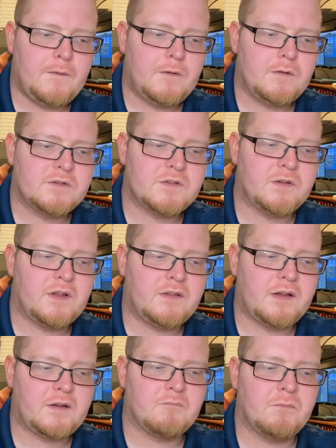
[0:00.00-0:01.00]
so that
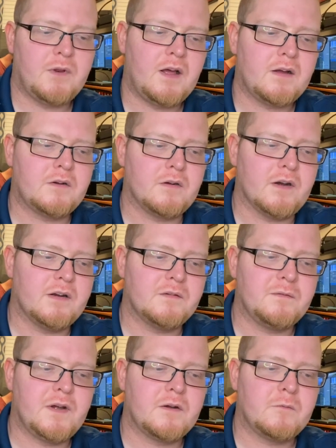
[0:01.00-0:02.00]
they can block or
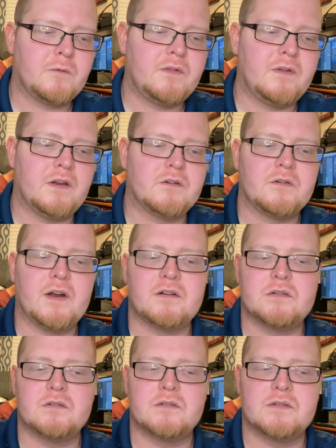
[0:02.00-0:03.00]
interfere with the
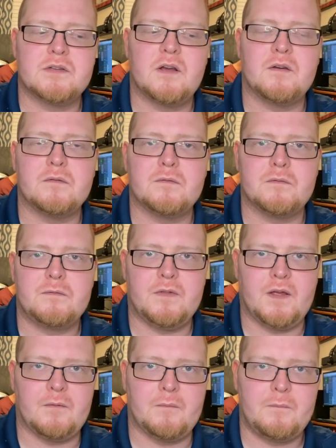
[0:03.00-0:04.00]
interactions of
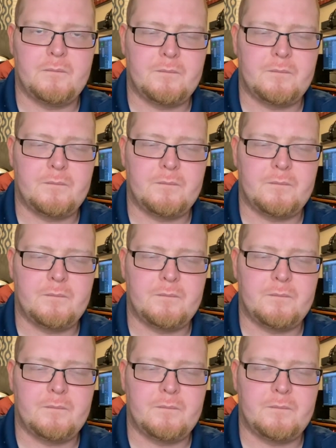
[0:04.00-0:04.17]
them.